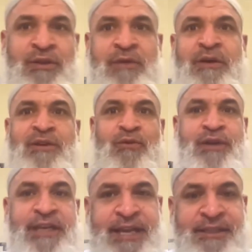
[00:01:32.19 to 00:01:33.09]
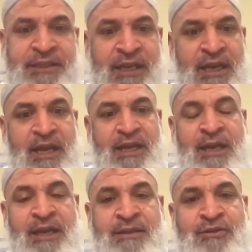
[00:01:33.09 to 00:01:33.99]
or the one who creates.
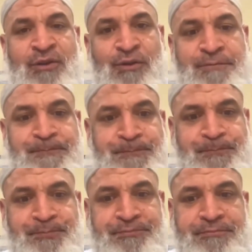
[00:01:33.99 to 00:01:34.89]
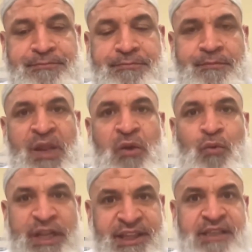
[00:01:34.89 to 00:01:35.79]
So
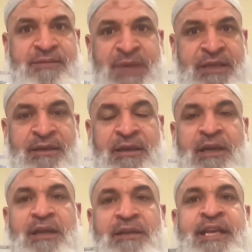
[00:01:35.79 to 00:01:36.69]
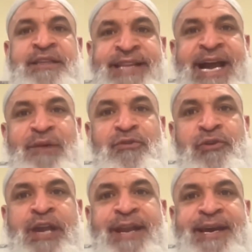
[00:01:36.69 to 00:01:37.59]
what does mean? That now
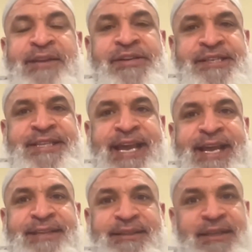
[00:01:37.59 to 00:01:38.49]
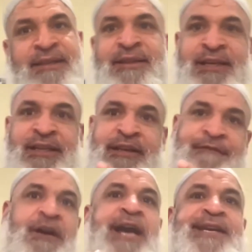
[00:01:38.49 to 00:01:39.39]
you can understand the
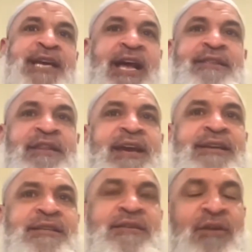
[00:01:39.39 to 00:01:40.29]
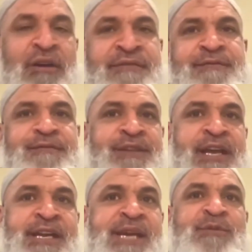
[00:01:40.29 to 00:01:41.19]
divine context of
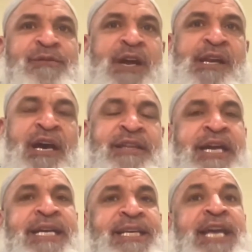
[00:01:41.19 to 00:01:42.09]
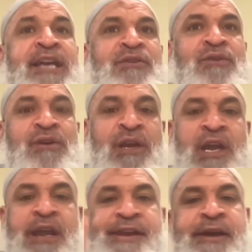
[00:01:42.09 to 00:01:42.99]
the name of Allah, the creator.
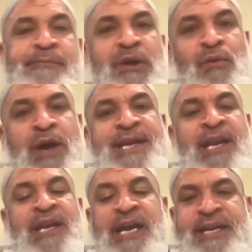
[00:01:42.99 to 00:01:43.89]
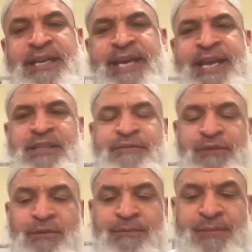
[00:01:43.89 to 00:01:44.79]
Number one, Allah creates
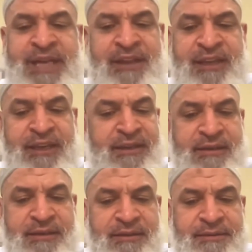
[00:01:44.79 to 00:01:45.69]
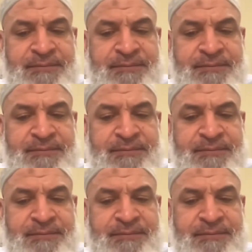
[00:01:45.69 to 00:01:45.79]
from nothing.